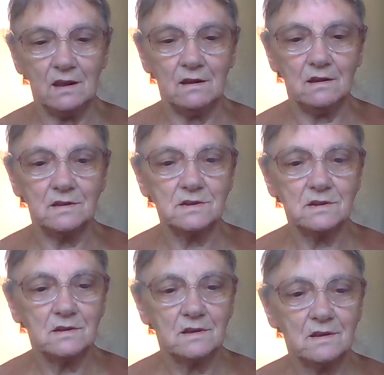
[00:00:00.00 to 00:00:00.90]
and
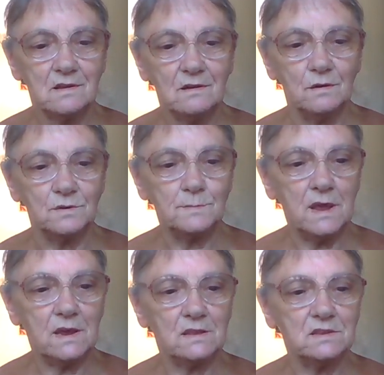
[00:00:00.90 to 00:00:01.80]
it was
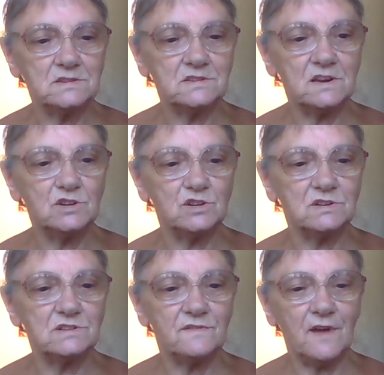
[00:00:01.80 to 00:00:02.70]
making the stitches.